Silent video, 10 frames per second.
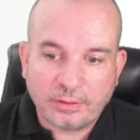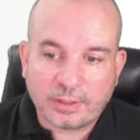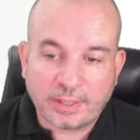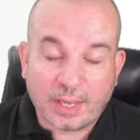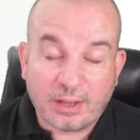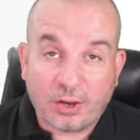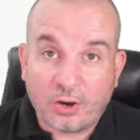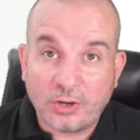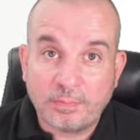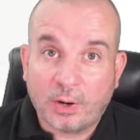You can get
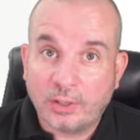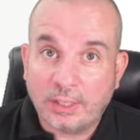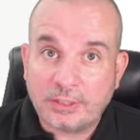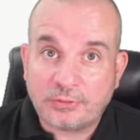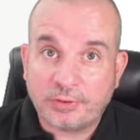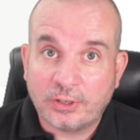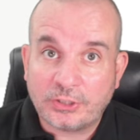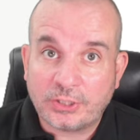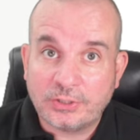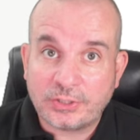high mileage
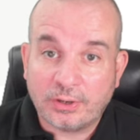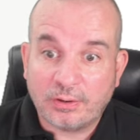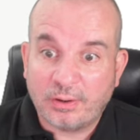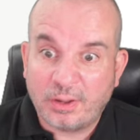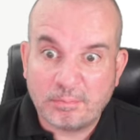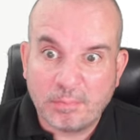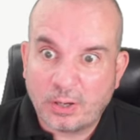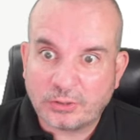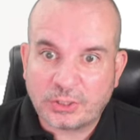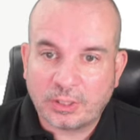versions at a
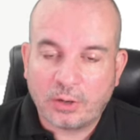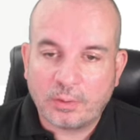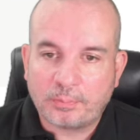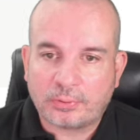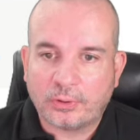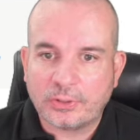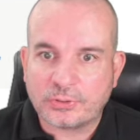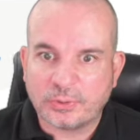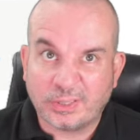much lower price,